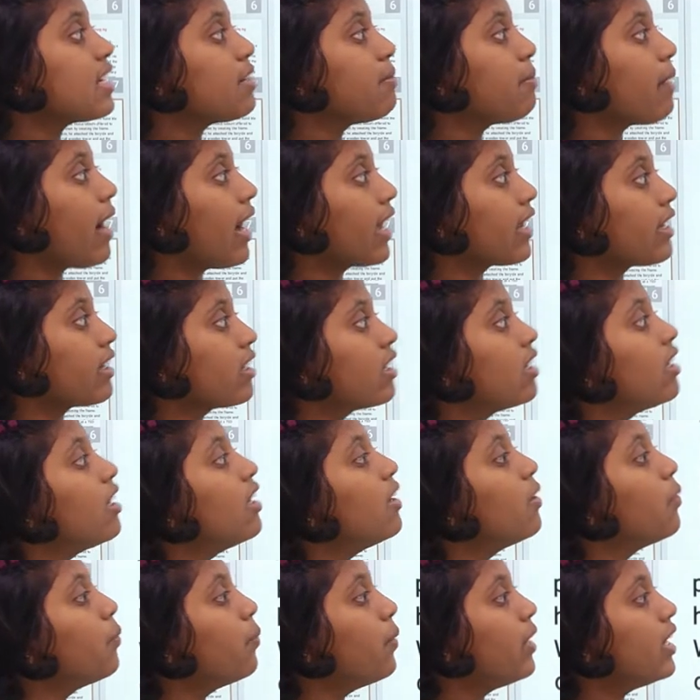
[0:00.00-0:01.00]
turbine,
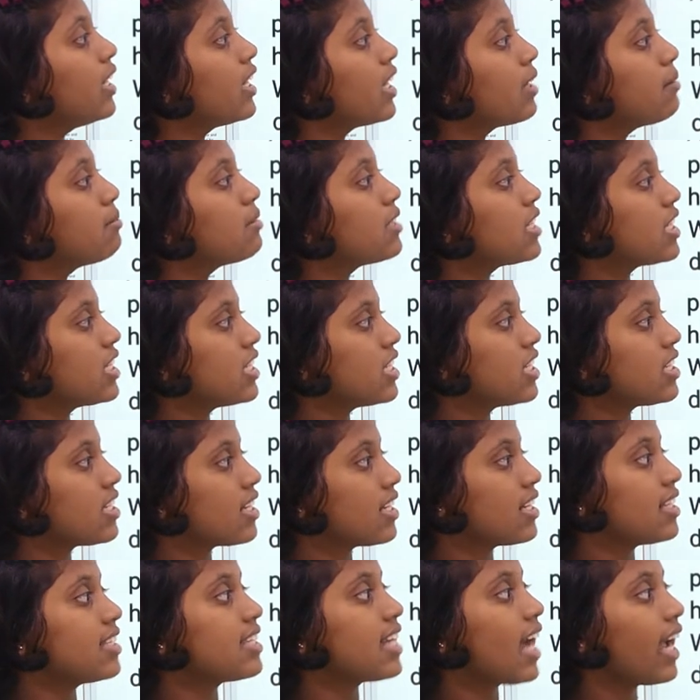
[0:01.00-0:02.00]
William
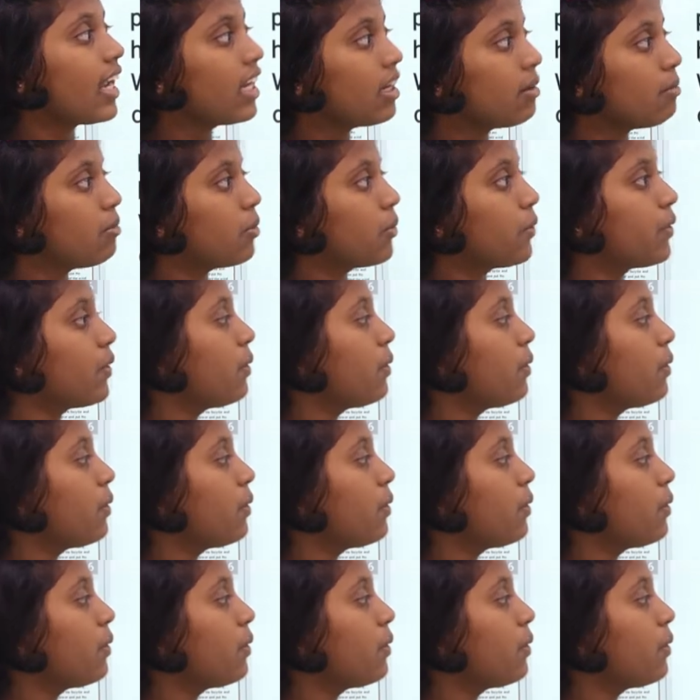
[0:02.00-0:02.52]
needed a dynamo